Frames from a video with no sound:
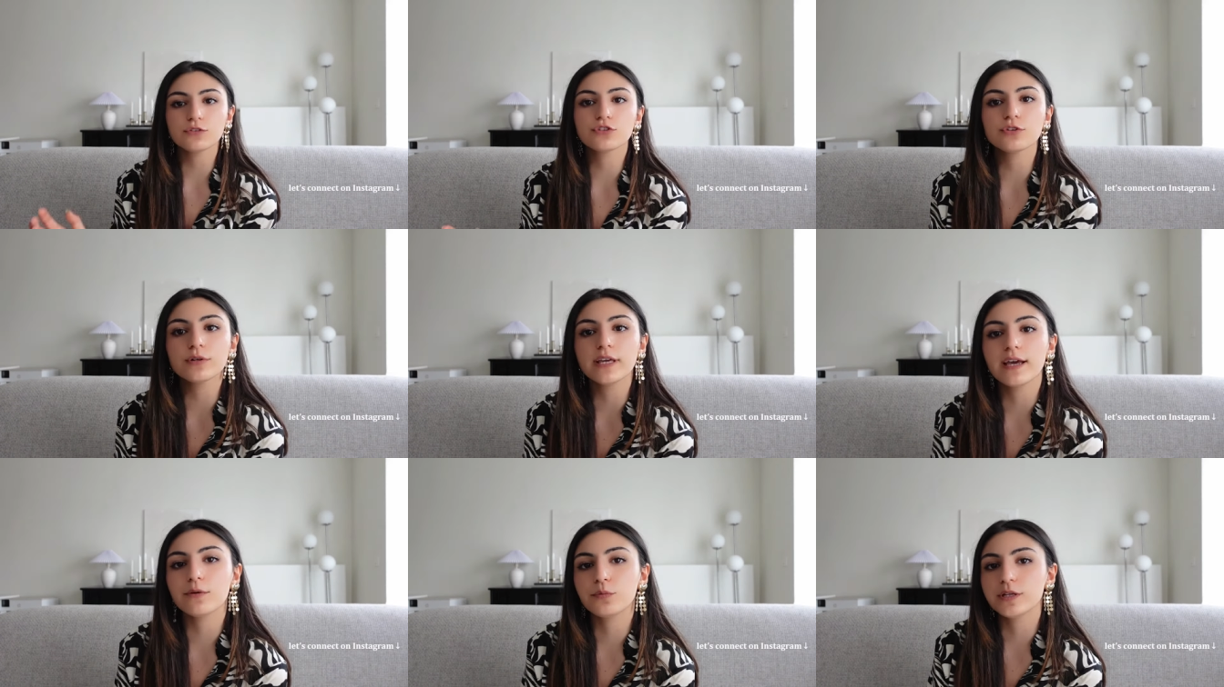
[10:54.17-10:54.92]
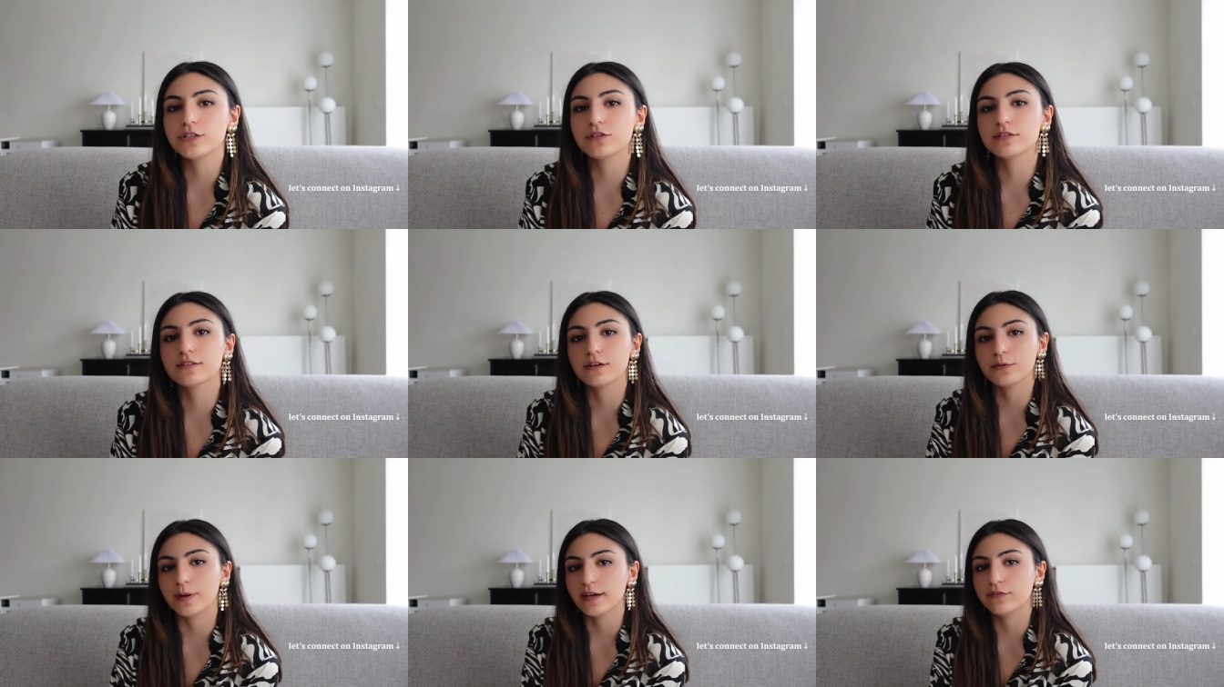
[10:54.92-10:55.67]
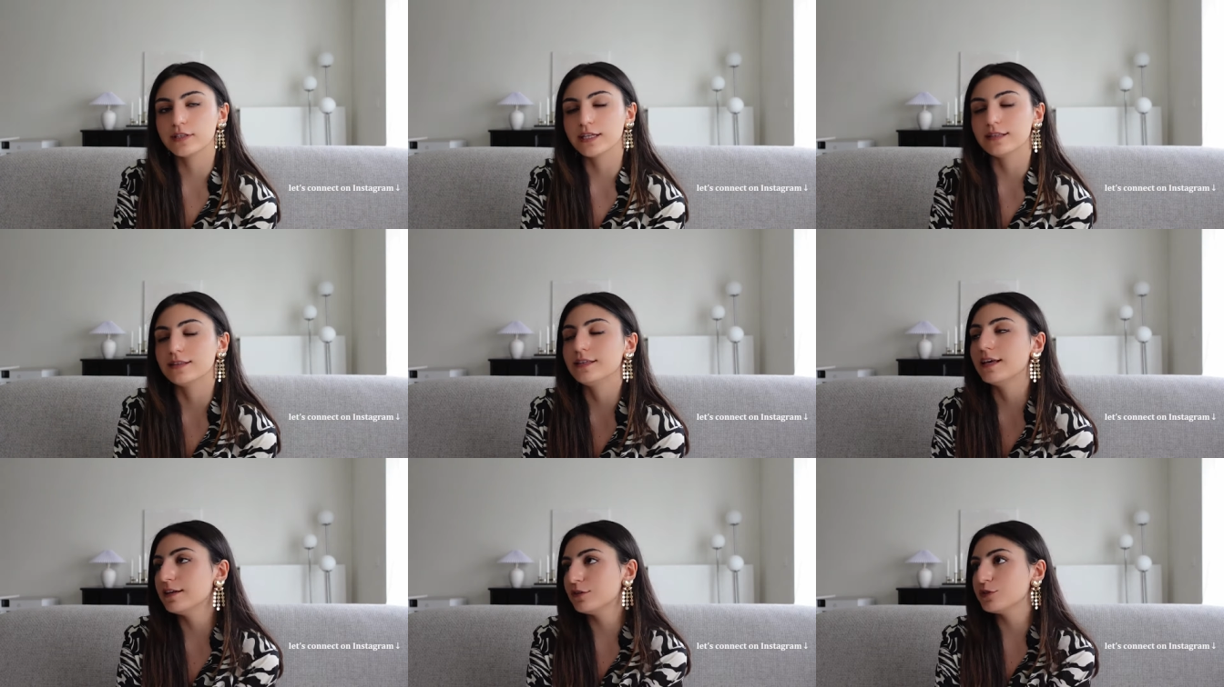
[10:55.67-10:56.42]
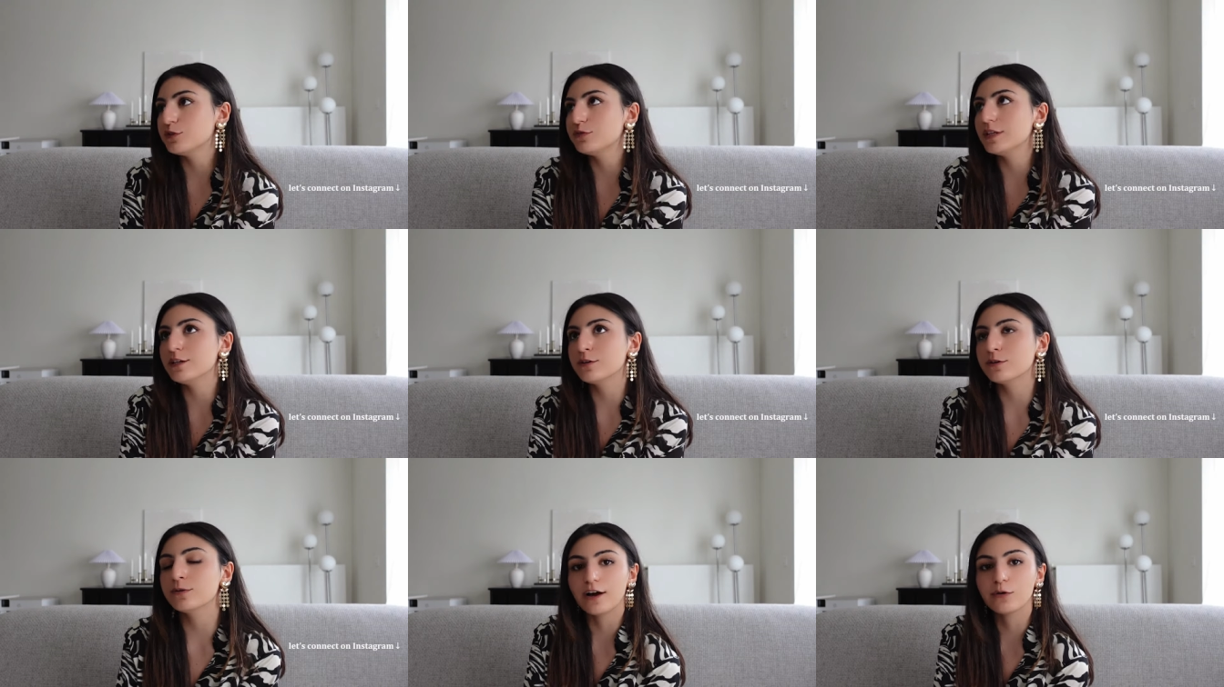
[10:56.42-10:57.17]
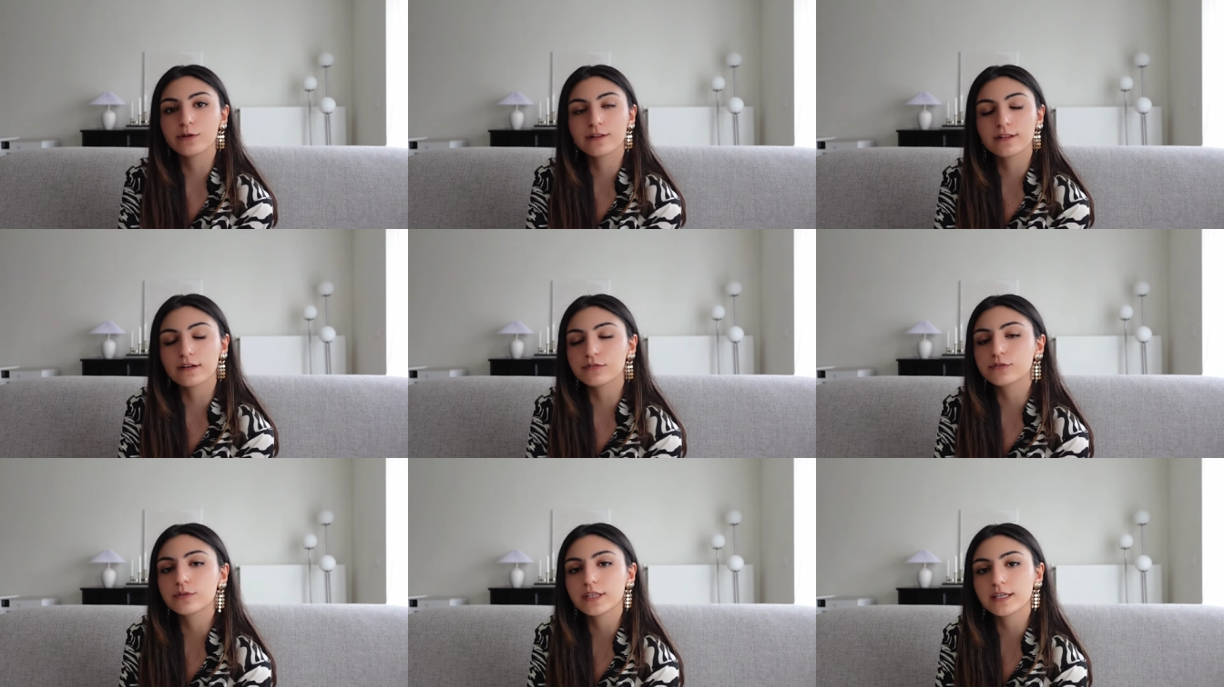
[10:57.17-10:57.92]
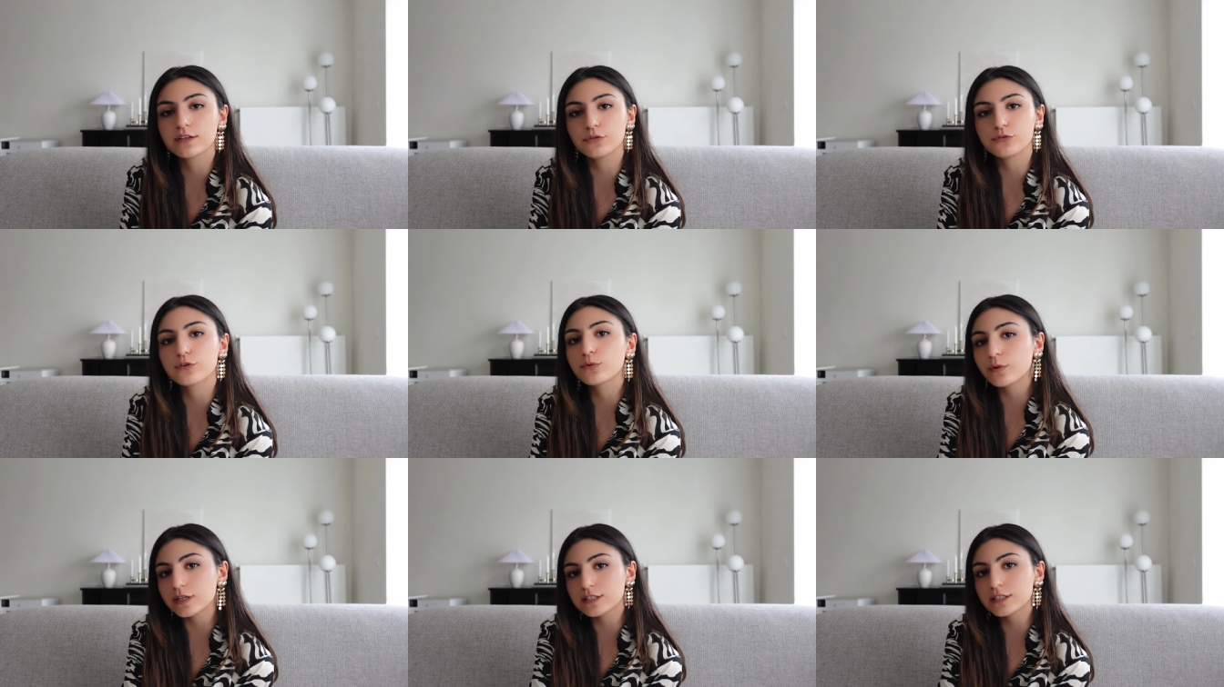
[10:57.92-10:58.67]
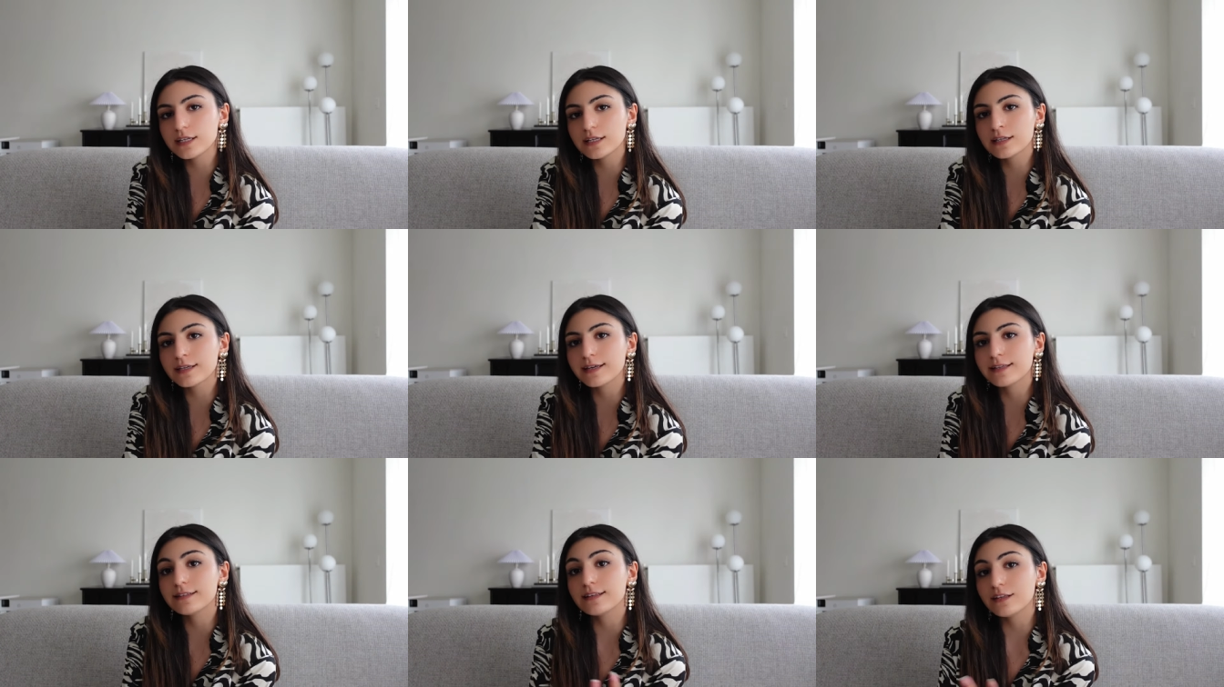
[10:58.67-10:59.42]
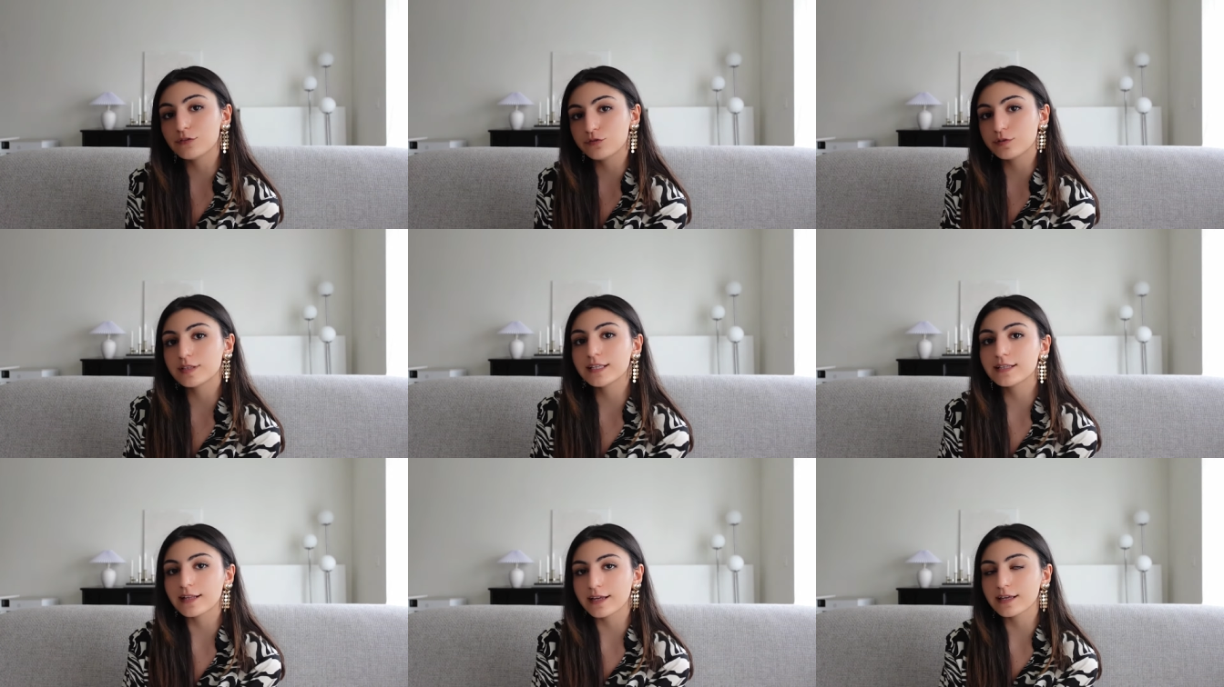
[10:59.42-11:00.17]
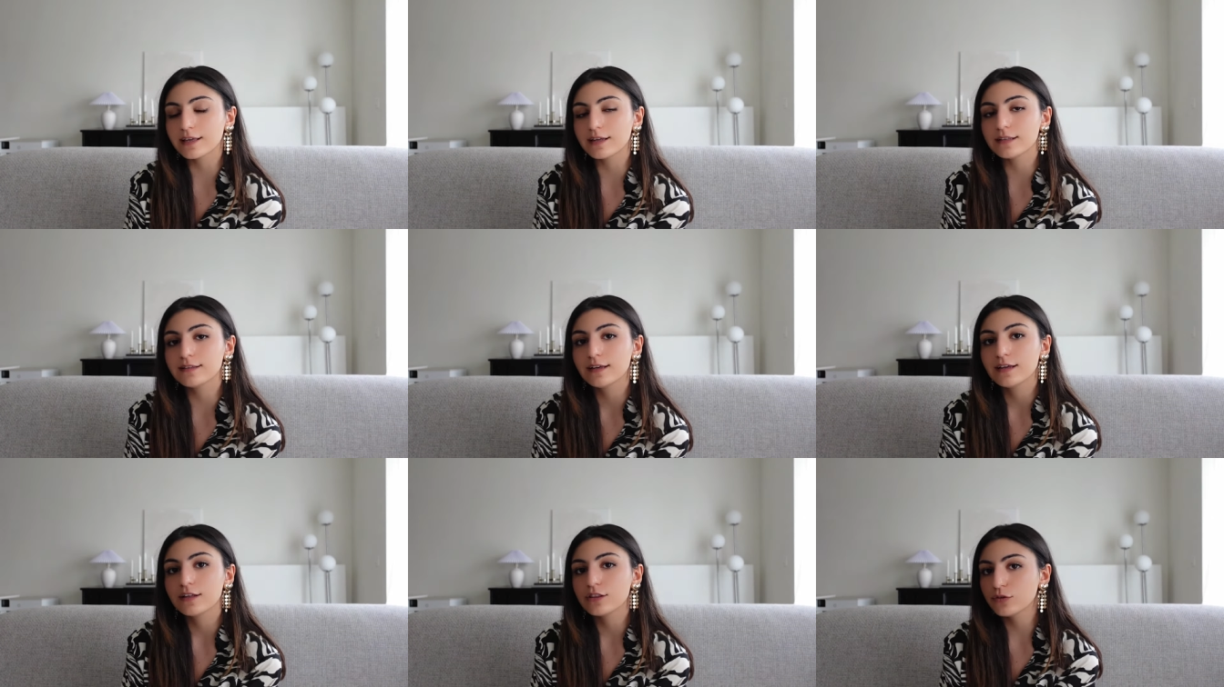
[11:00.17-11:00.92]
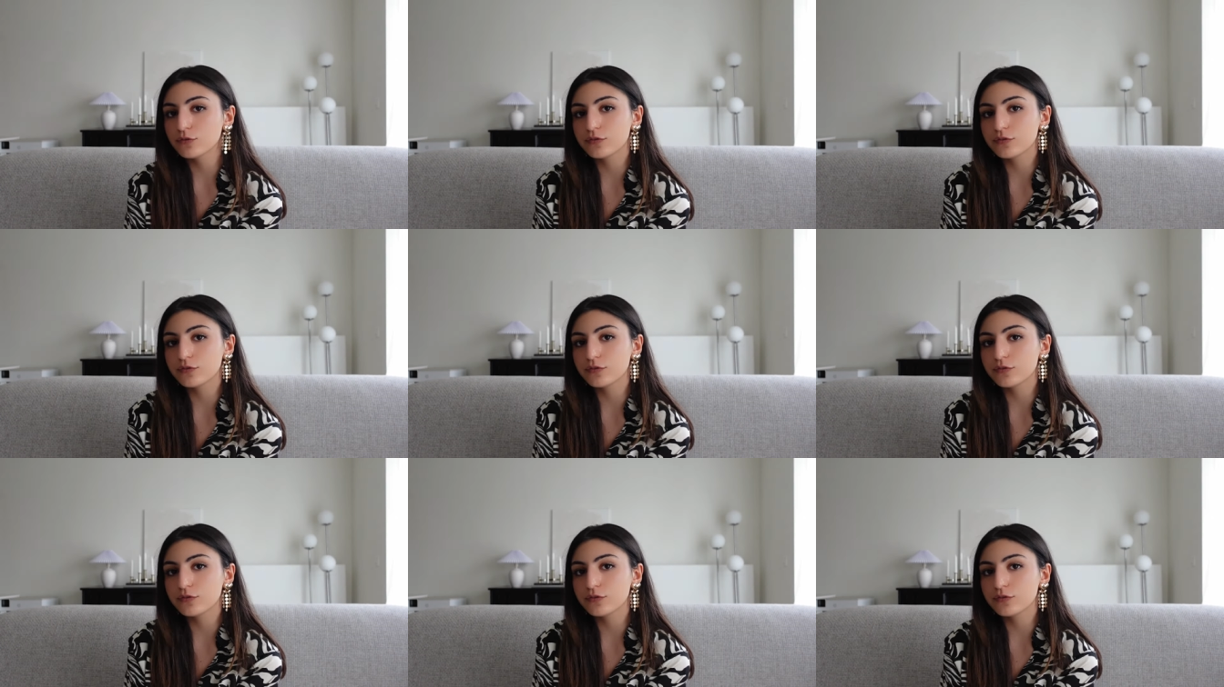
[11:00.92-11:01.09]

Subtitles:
So yeah, we just arrived at the end of the video. I would love to thank you for watching, and if you did like it, don't